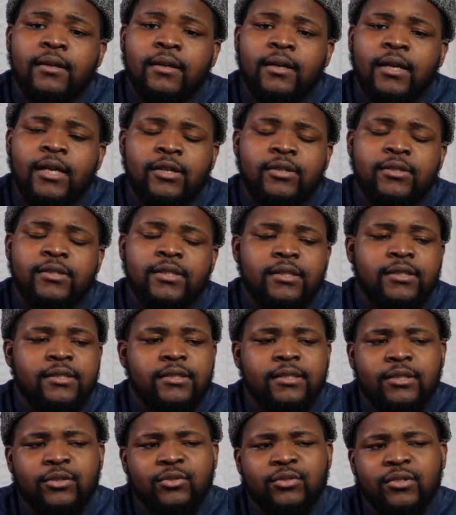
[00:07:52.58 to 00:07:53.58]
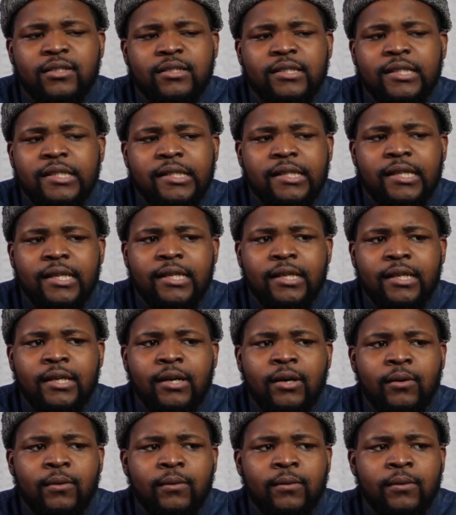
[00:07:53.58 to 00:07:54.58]
And she said, you just need to let it
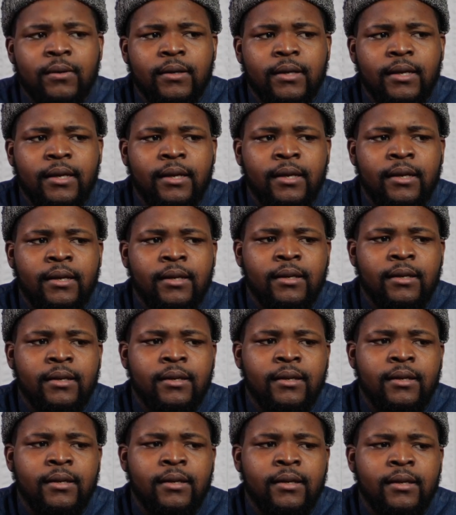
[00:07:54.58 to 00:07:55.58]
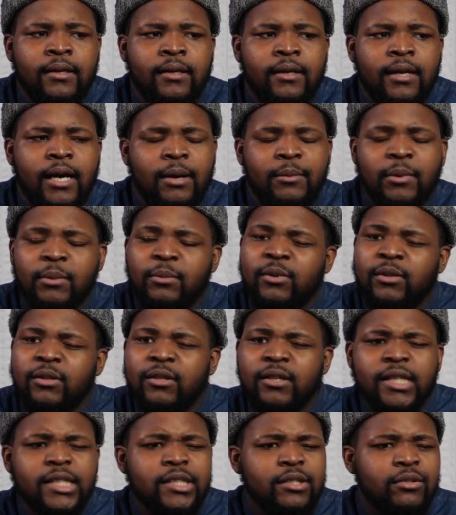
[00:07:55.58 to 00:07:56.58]
go. And I remember
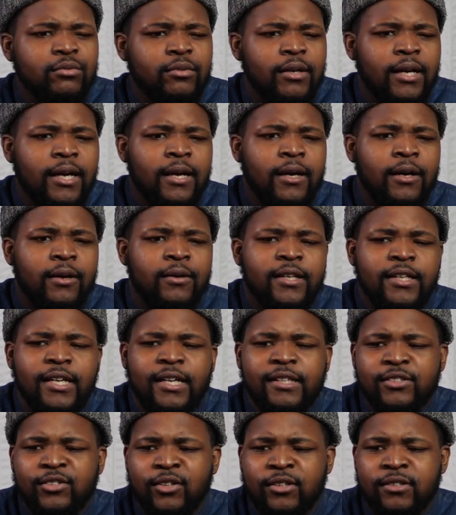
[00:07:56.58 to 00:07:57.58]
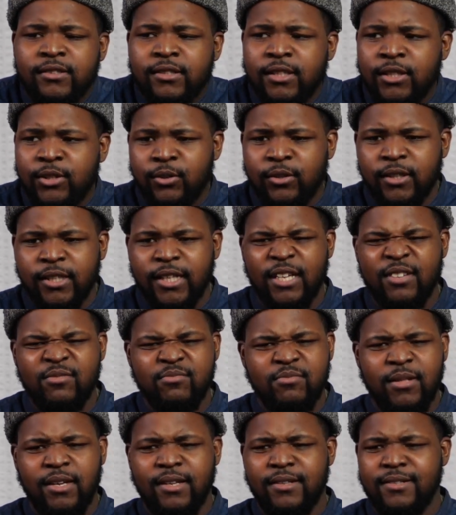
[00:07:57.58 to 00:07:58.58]
looking around, and I started seeing all the
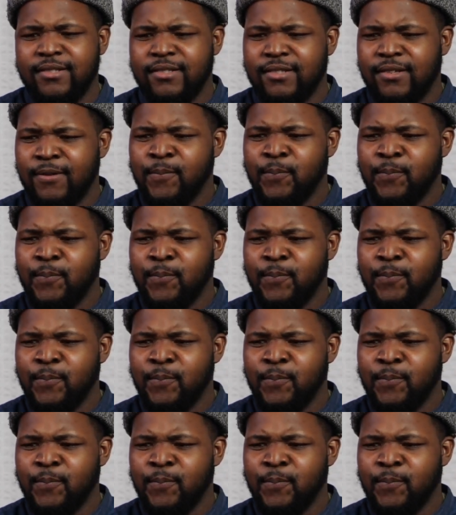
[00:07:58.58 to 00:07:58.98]
inmates